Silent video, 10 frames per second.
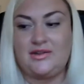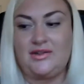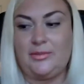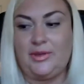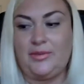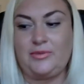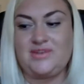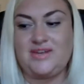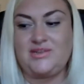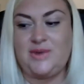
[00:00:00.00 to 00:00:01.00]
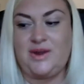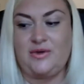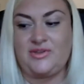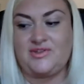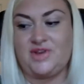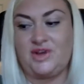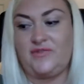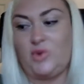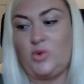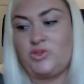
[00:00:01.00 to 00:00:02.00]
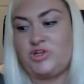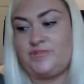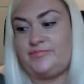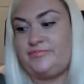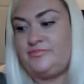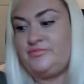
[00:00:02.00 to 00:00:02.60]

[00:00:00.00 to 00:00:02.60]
And I think people tend to err on the side of caution.